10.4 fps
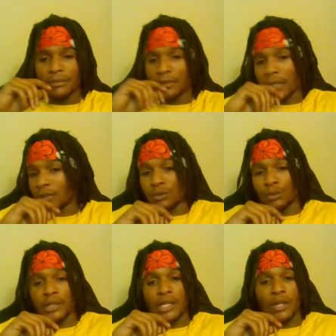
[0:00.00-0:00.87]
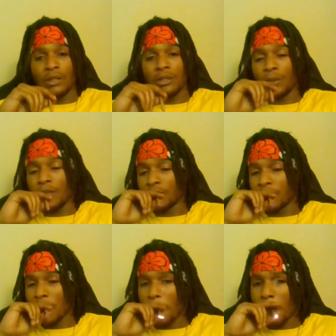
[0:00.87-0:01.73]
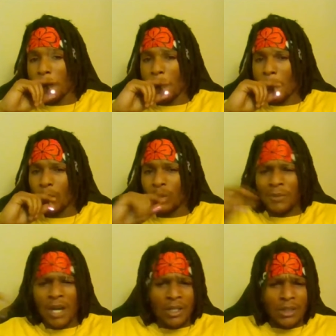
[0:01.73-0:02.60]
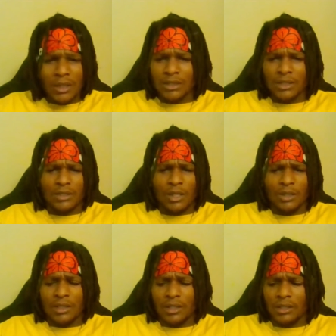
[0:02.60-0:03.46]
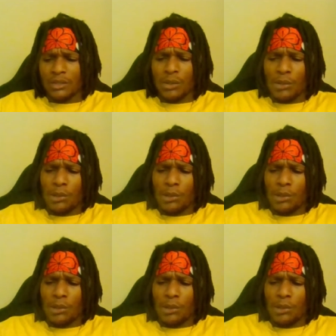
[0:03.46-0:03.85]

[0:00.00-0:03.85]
That's really all it was, and all it is.